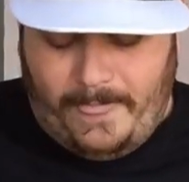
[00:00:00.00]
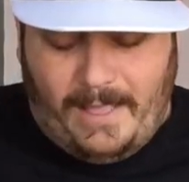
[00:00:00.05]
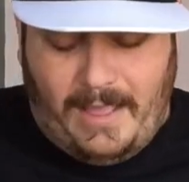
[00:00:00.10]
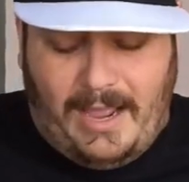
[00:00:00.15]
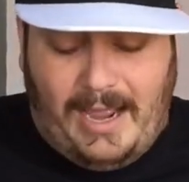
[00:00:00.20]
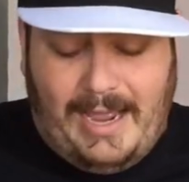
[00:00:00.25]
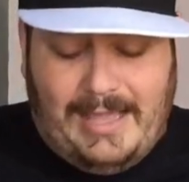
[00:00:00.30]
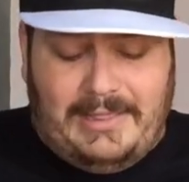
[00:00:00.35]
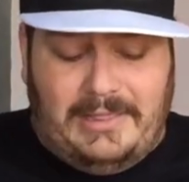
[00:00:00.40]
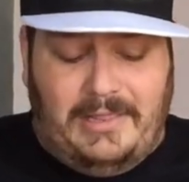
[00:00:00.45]

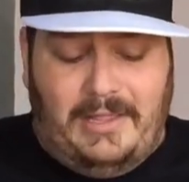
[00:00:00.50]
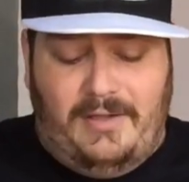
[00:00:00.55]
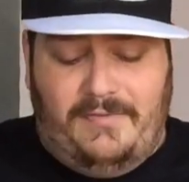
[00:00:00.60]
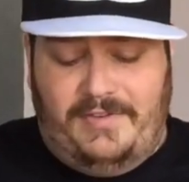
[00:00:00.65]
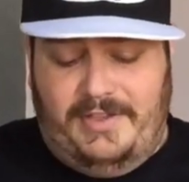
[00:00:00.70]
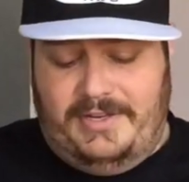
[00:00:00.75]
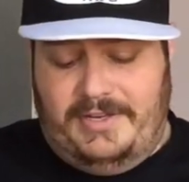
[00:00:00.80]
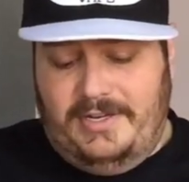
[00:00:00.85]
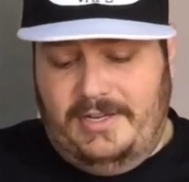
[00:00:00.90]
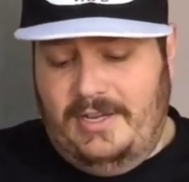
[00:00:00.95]
I love
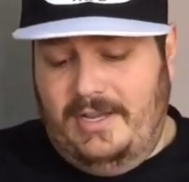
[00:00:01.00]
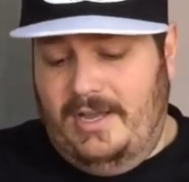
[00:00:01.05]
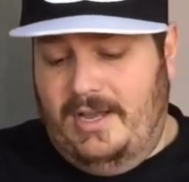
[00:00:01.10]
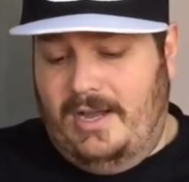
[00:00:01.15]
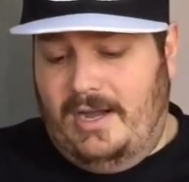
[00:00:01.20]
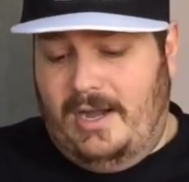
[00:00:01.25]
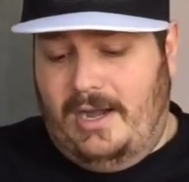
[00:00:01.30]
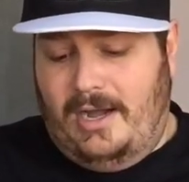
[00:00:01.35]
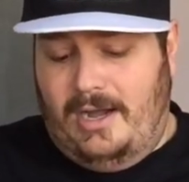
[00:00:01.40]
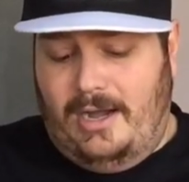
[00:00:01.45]

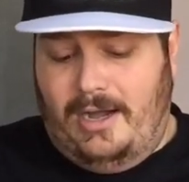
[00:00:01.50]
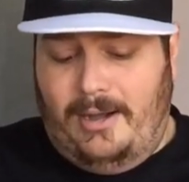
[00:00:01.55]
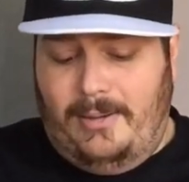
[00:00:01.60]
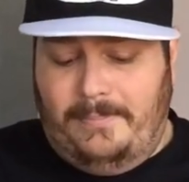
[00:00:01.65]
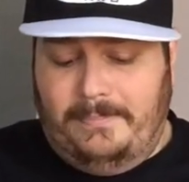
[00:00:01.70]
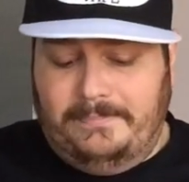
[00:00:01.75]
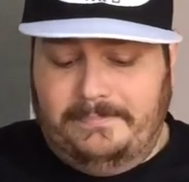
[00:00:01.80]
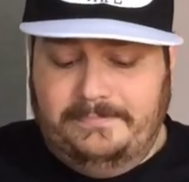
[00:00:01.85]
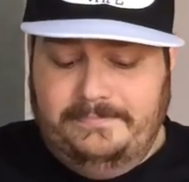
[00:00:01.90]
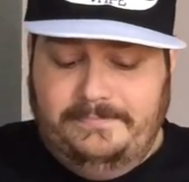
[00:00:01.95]
it.
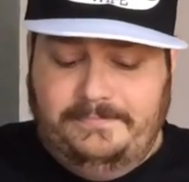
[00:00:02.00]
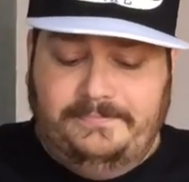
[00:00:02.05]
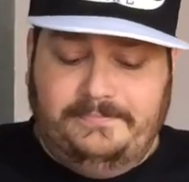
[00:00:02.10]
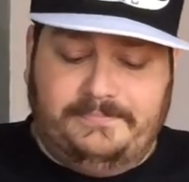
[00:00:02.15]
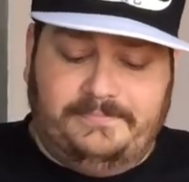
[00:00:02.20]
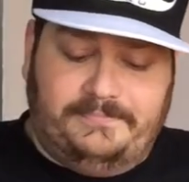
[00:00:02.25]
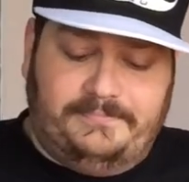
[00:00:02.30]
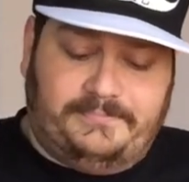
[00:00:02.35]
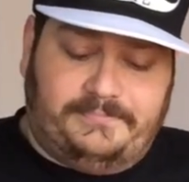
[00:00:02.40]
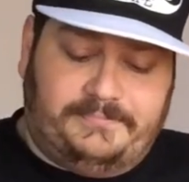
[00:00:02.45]
Um,
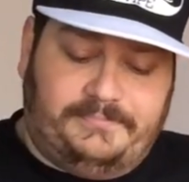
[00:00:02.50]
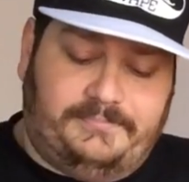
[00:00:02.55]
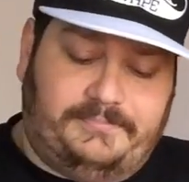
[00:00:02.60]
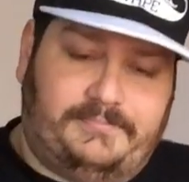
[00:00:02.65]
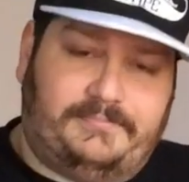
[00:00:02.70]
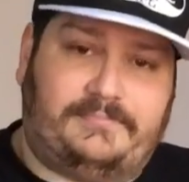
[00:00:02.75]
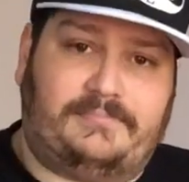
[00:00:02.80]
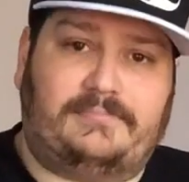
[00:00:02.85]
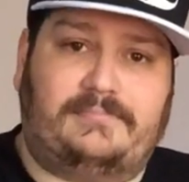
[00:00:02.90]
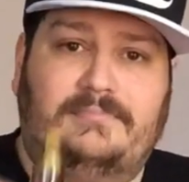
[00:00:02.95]

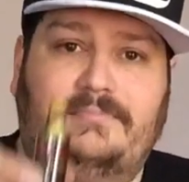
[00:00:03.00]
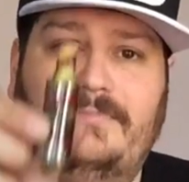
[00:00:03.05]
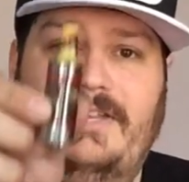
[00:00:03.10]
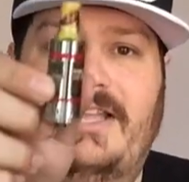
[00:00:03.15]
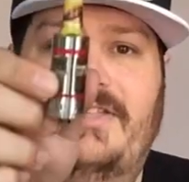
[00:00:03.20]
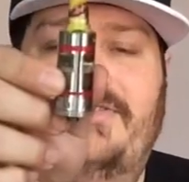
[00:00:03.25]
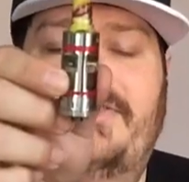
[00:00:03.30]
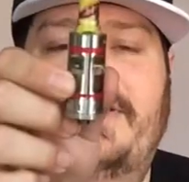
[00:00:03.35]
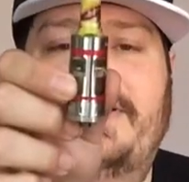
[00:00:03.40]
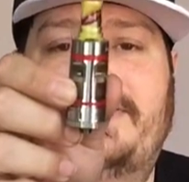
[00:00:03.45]

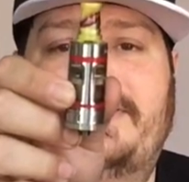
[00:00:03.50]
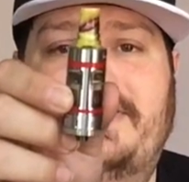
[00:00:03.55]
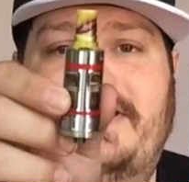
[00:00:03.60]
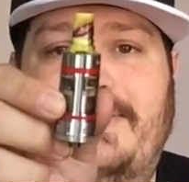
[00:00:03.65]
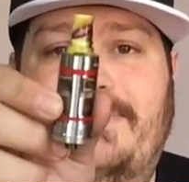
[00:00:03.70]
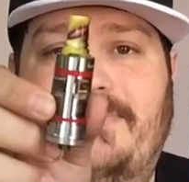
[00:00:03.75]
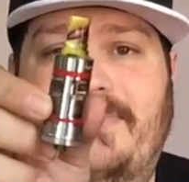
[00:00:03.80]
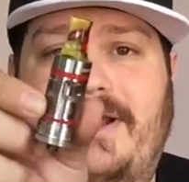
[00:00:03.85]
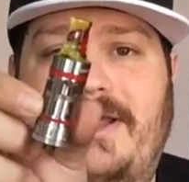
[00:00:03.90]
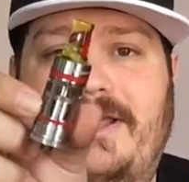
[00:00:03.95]
this
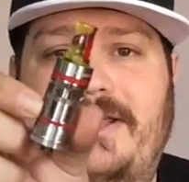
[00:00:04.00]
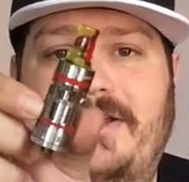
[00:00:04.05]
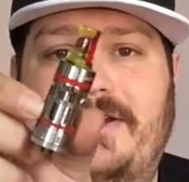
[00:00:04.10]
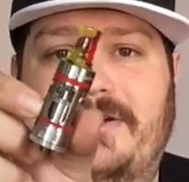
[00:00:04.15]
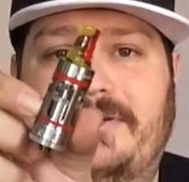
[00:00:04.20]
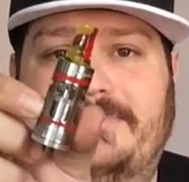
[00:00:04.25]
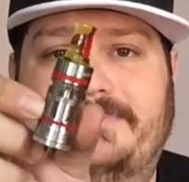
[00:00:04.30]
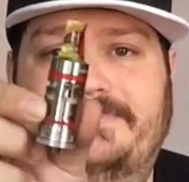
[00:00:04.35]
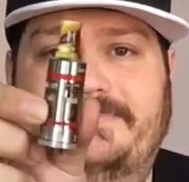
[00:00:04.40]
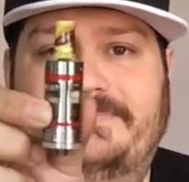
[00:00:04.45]
tip right
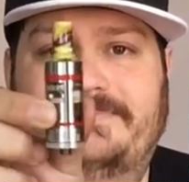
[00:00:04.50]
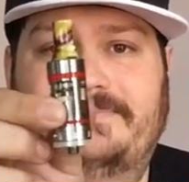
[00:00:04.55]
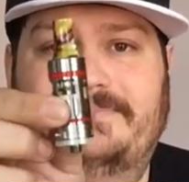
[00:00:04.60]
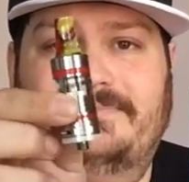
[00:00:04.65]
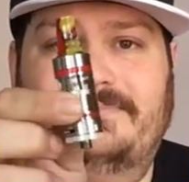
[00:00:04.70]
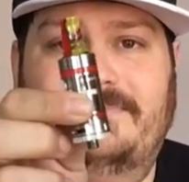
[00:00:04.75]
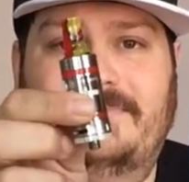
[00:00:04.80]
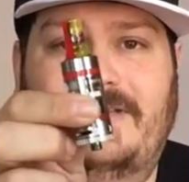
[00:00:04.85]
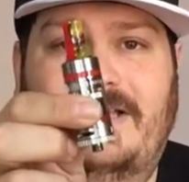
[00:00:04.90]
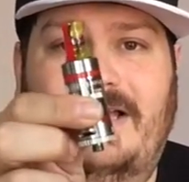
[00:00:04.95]
here.
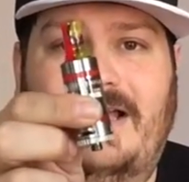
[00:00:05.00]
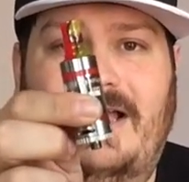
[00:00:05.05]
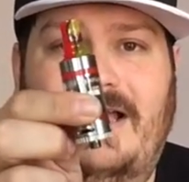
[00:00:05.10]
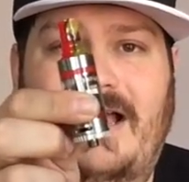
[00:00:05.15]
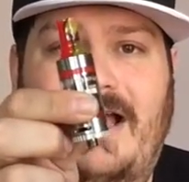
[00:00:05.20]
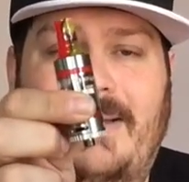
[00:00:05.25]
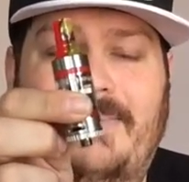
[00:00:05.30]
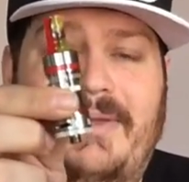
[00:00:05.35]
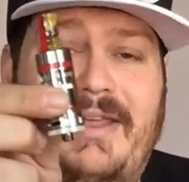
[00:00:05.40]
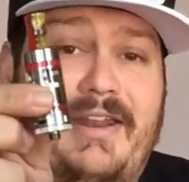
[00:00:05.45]

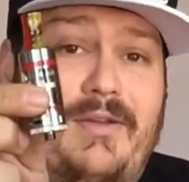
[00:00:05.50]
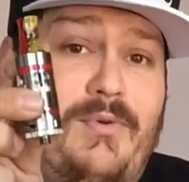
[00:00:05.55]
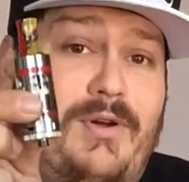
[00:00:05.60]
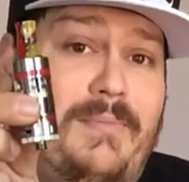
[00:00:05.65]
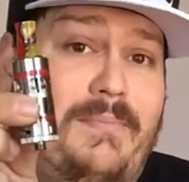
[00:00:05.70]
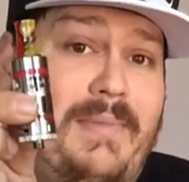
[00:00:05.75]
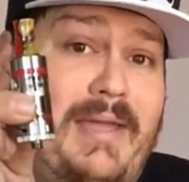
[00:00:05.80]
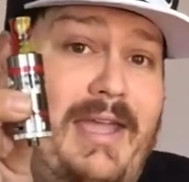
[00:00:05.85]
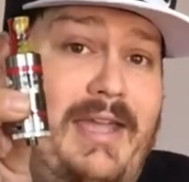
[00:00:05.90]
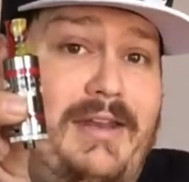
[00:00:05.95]
I'm getting
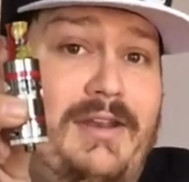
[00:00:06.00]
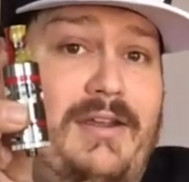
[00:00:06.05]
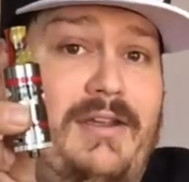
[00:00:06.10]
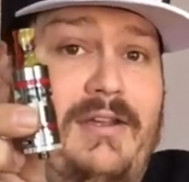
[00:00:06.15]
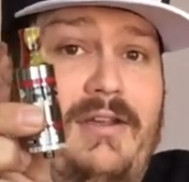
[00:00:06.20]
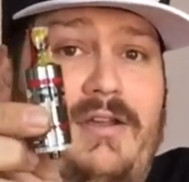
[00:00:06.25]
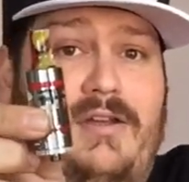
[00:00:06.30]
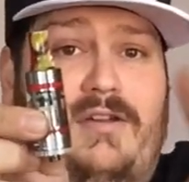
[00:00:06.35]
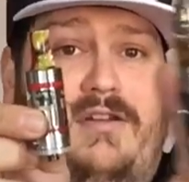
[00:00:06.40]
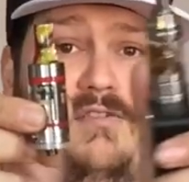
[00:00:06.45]
one made
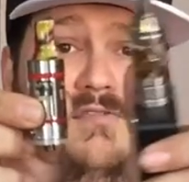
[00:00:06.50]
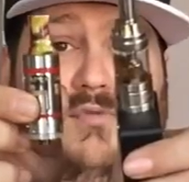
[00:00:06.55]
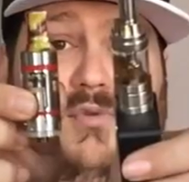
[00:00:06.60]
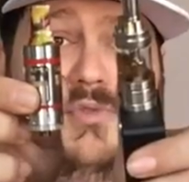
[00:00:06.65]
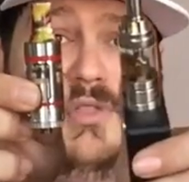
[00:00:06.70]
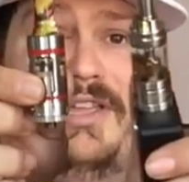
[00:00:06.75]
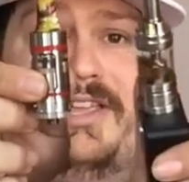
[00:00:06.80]
for the